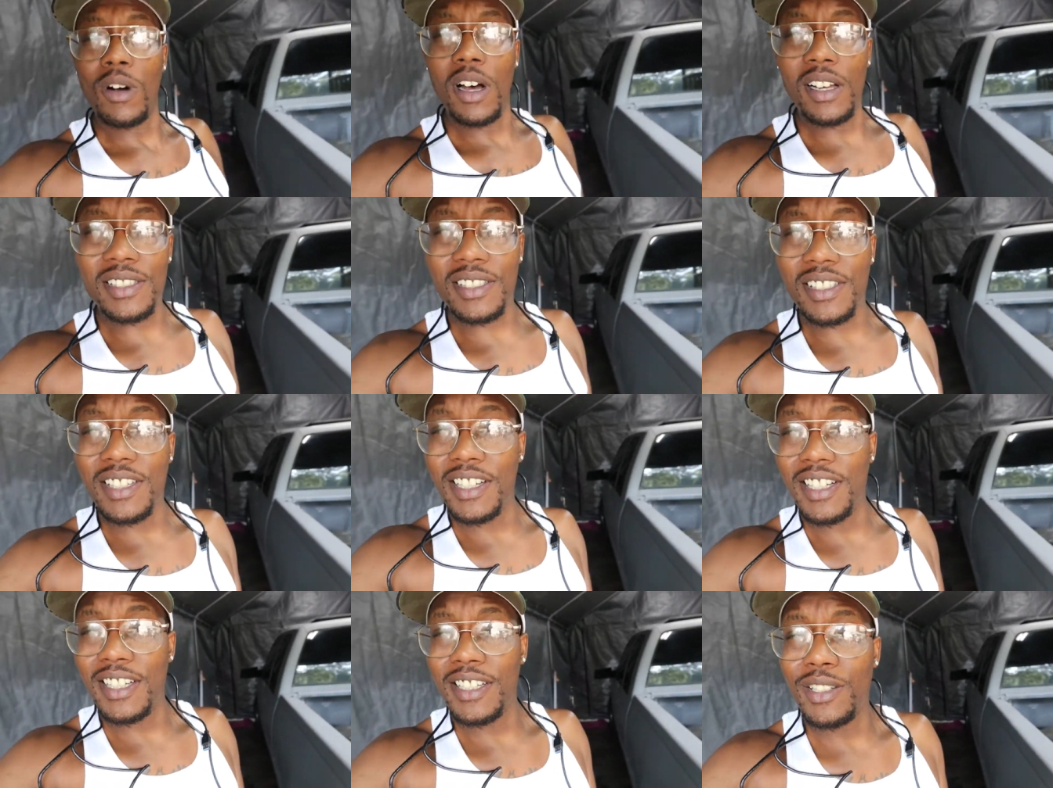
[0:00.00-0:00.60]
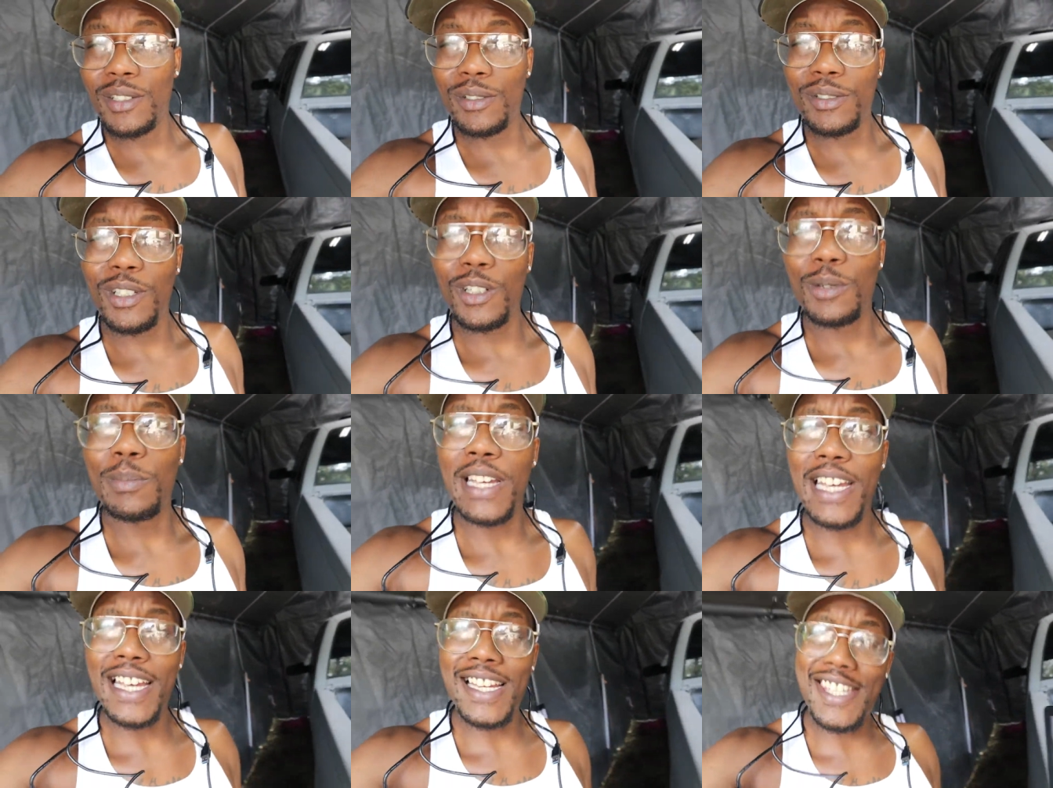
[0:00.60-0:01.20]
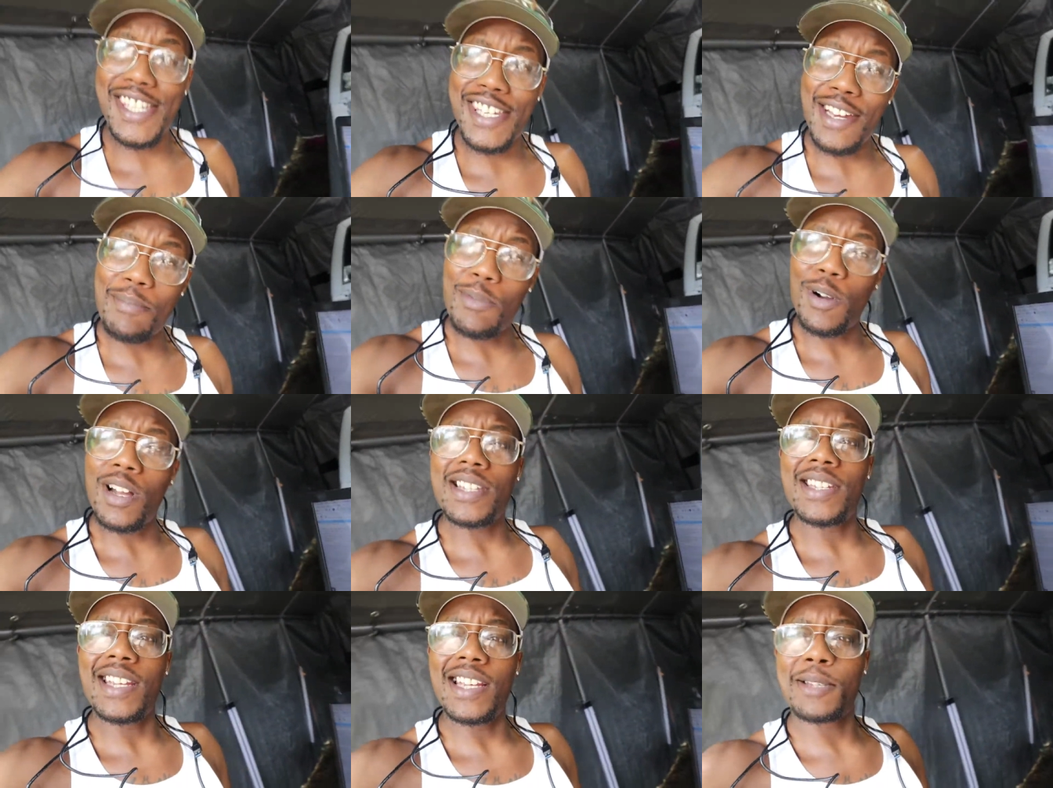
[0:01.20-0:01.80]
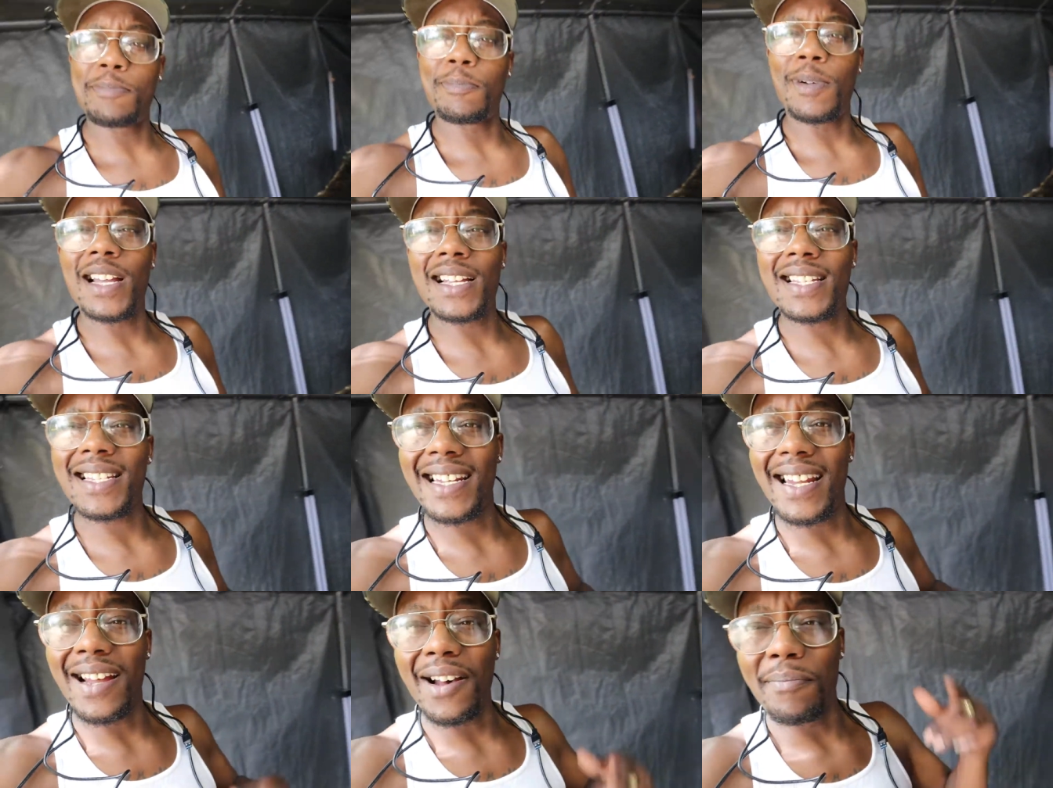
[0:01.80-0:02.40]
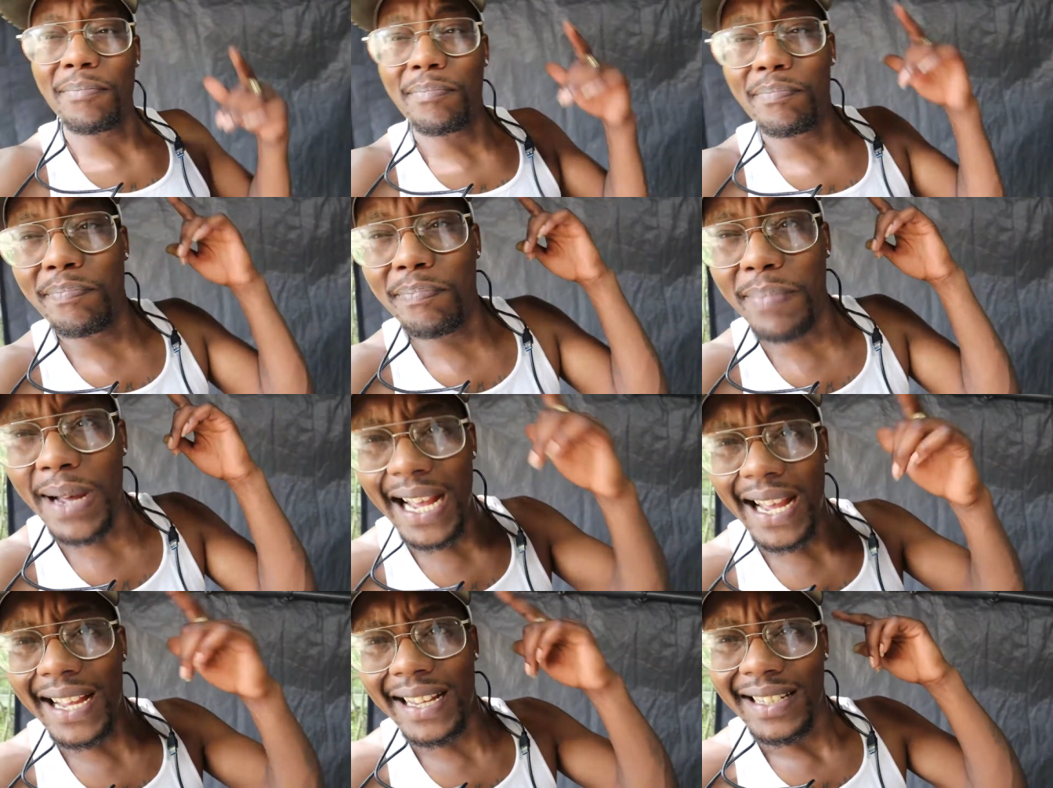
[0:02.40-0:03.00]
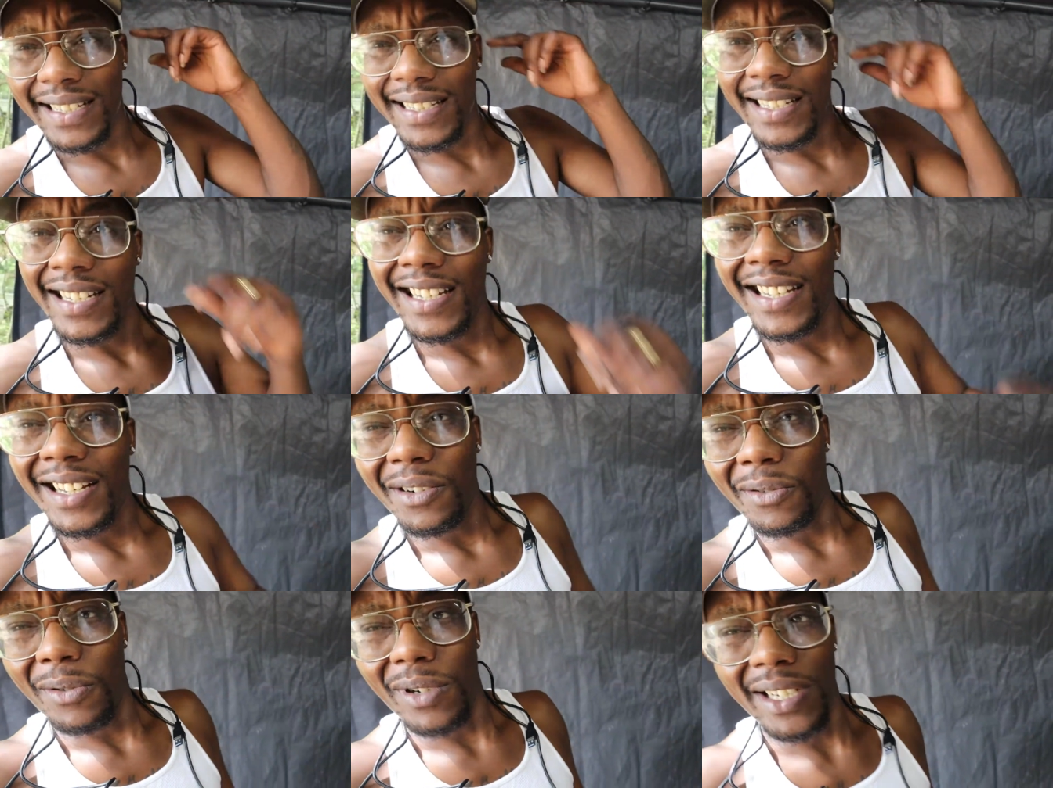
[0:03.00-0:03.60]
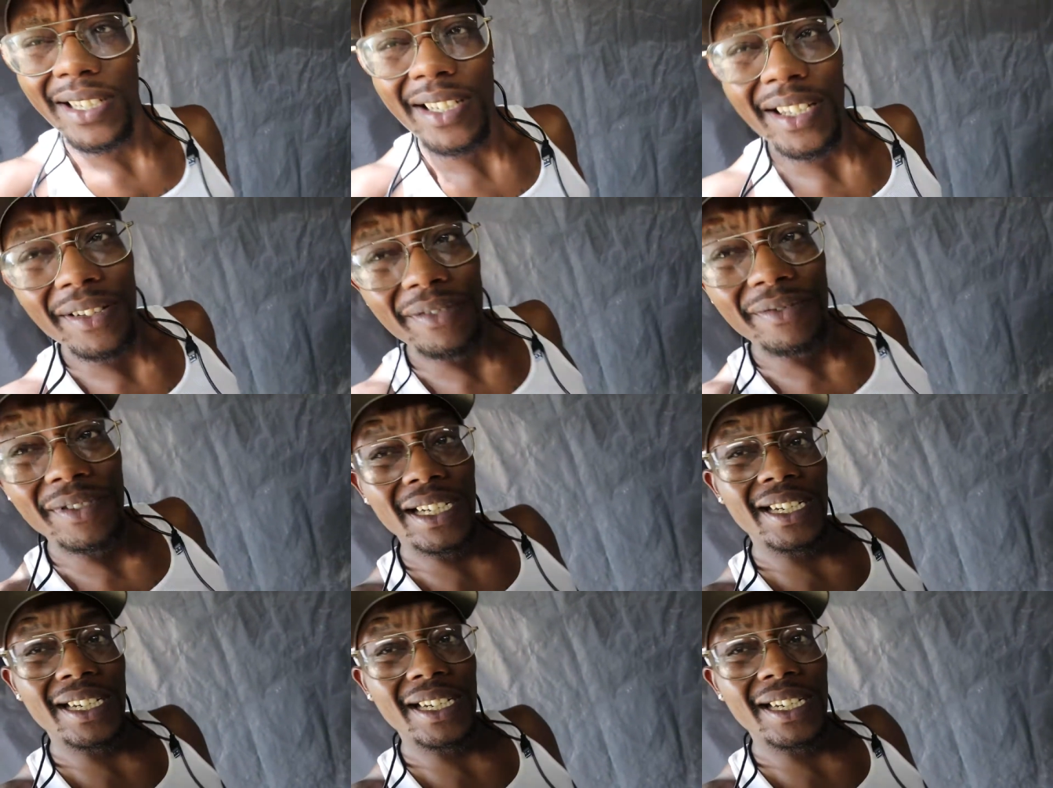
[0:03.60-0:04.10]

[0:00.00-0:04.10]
What's good, YouTube? It's your boy Jspikes, and I'm back with another